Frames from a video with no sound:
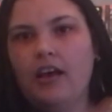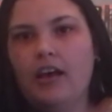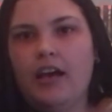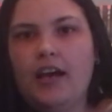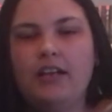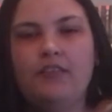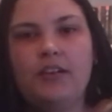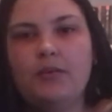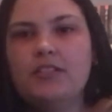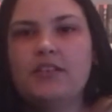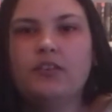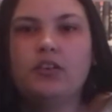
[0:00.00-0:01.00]
And if
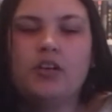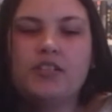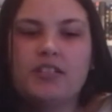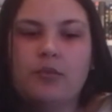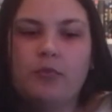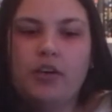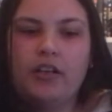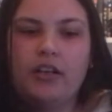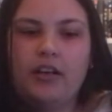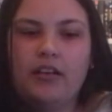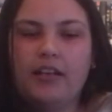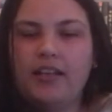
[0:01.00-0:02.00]
anyone's ever lost someone,
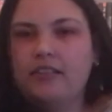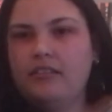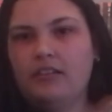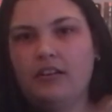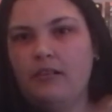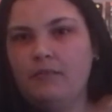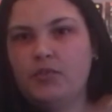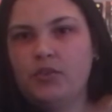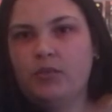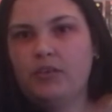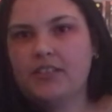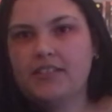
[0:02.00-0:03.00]
like, I'm sure
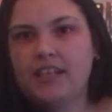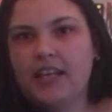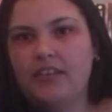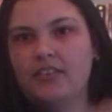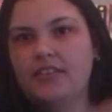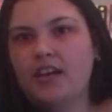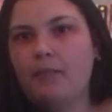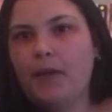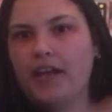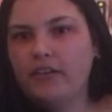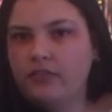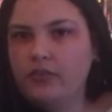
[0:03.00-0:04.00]
you understand just how
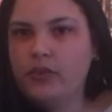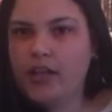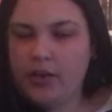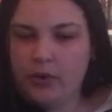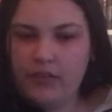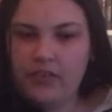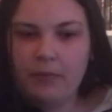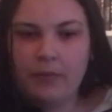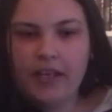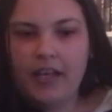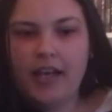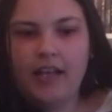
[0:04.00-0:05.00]
painful that grief can be.